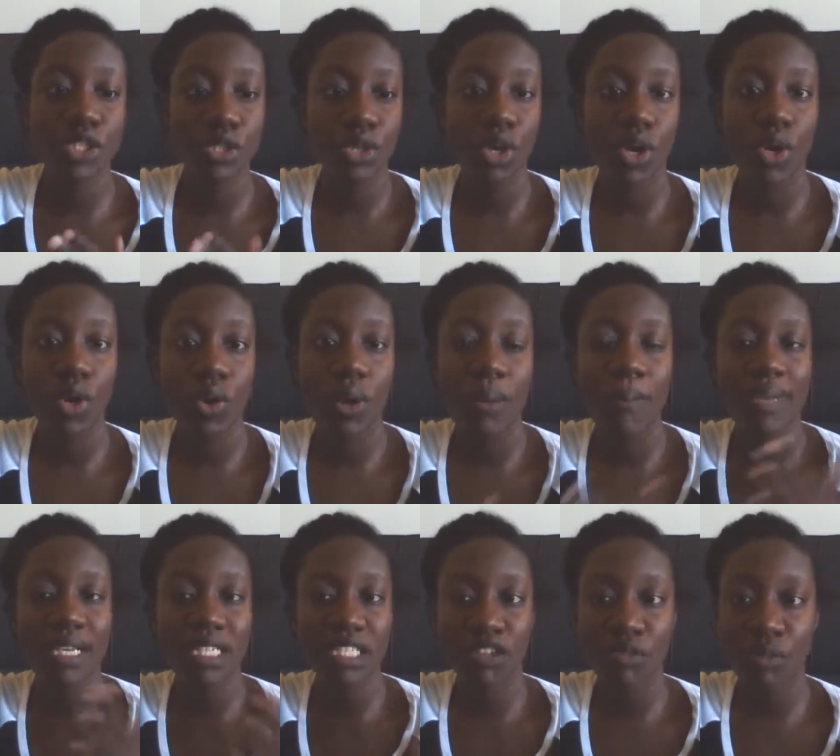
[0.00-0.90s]
a
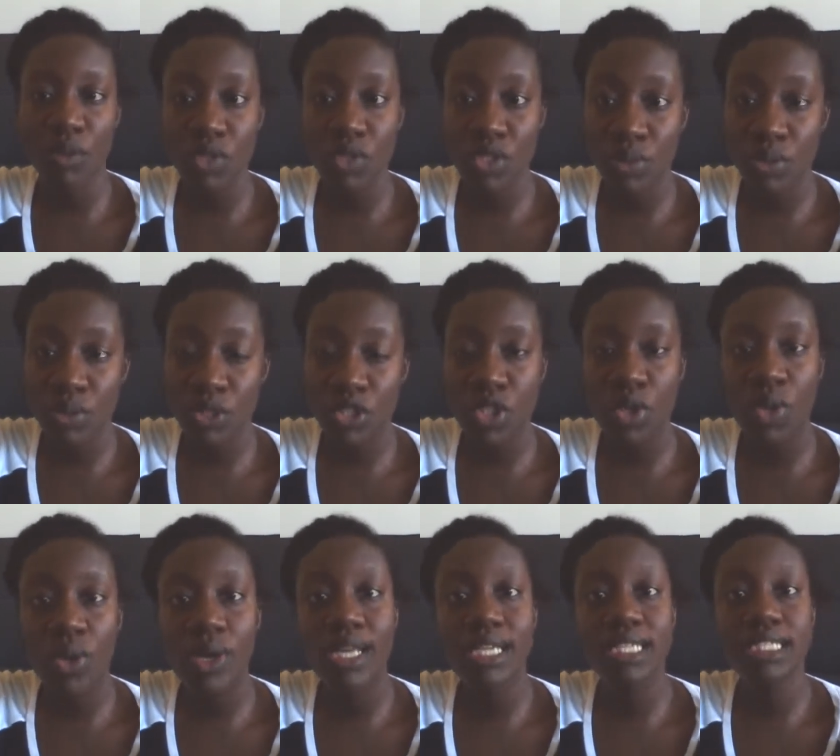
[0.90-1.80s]
mix of multiple
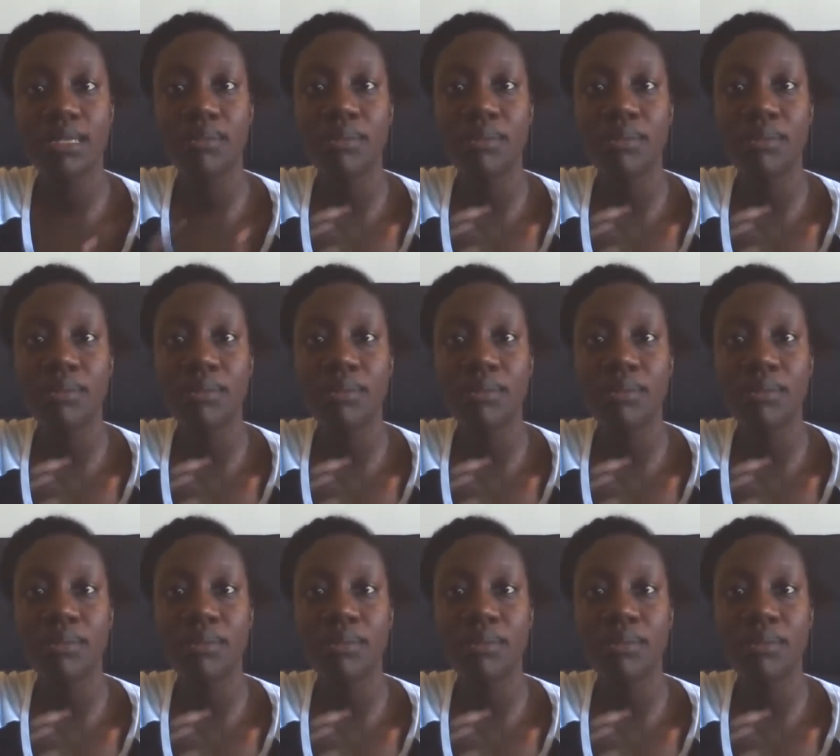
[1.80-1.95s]
choice,